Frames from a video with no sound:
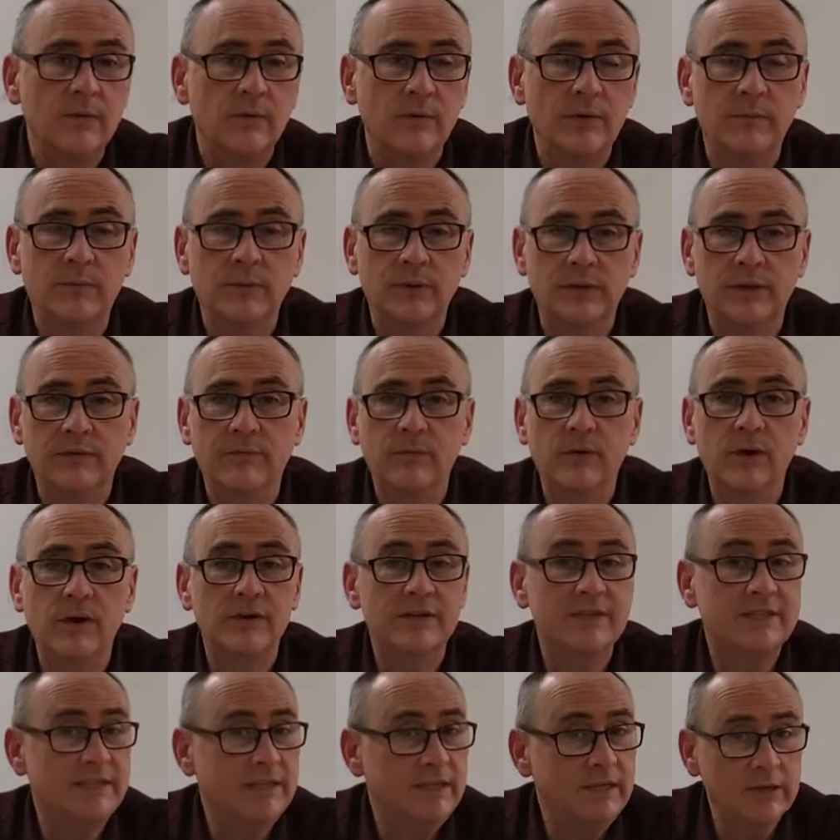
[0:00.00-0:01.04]
We believe we
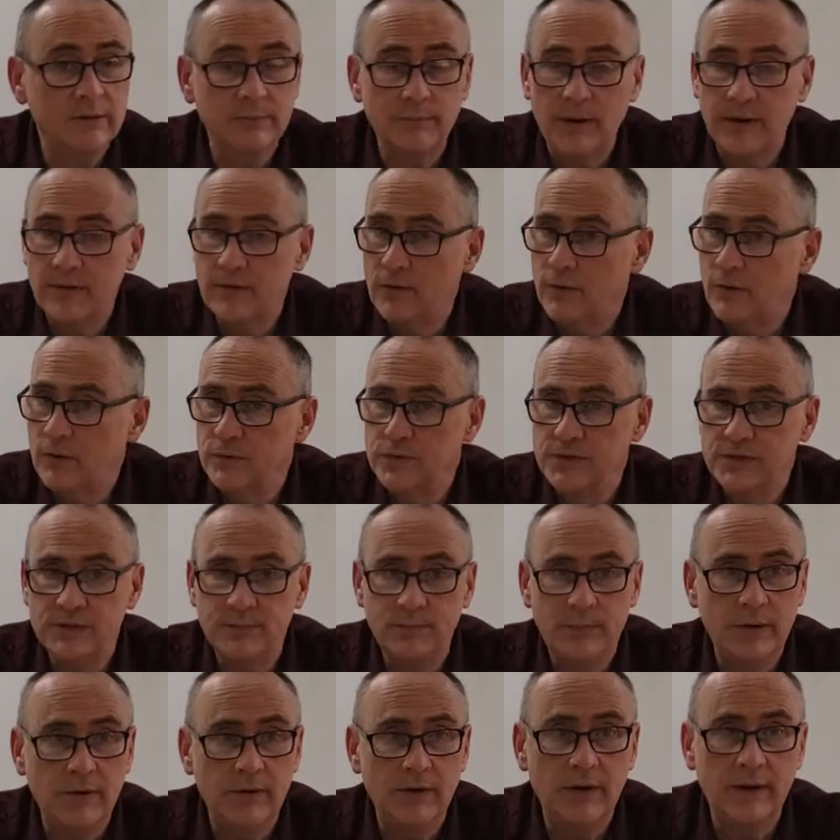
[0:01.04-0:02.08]
are sealed by the Holy
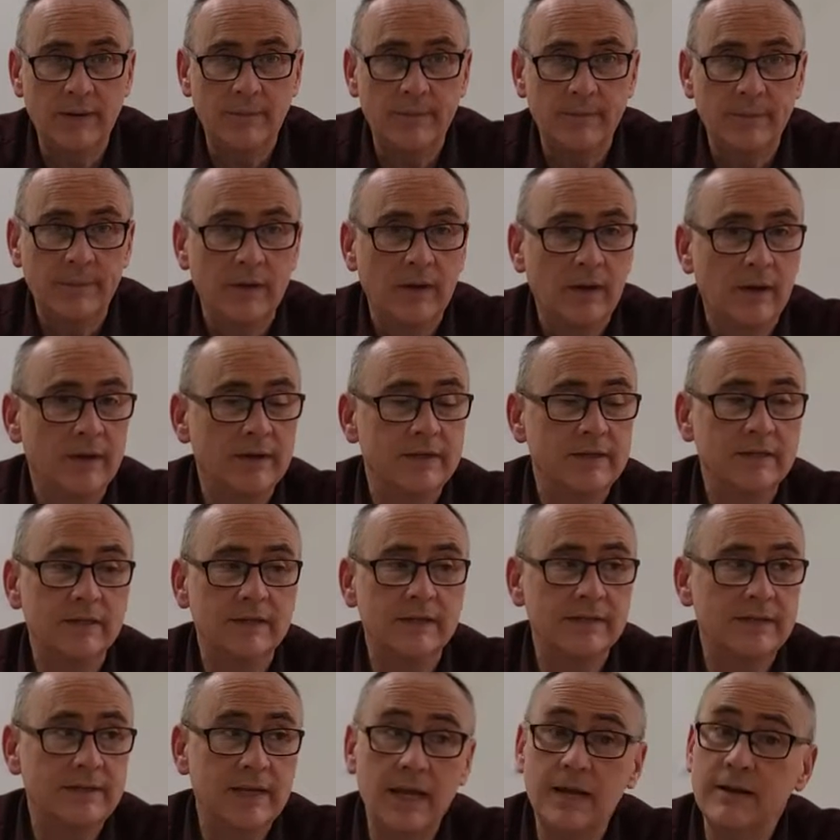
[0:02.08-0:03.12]
Spirit
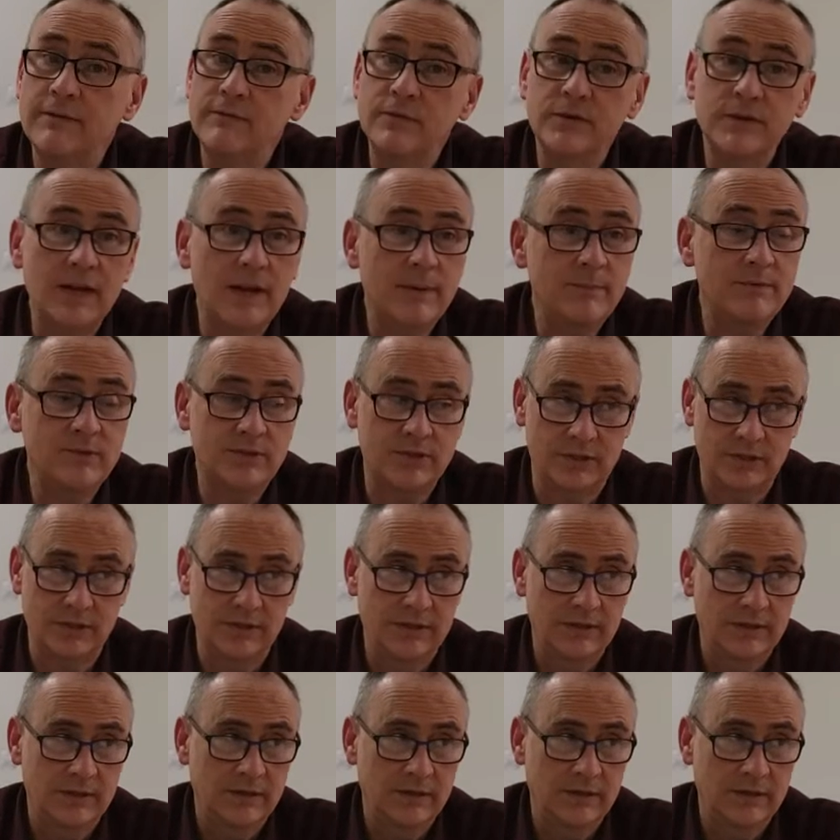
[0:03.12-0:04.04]
until the day of redemption.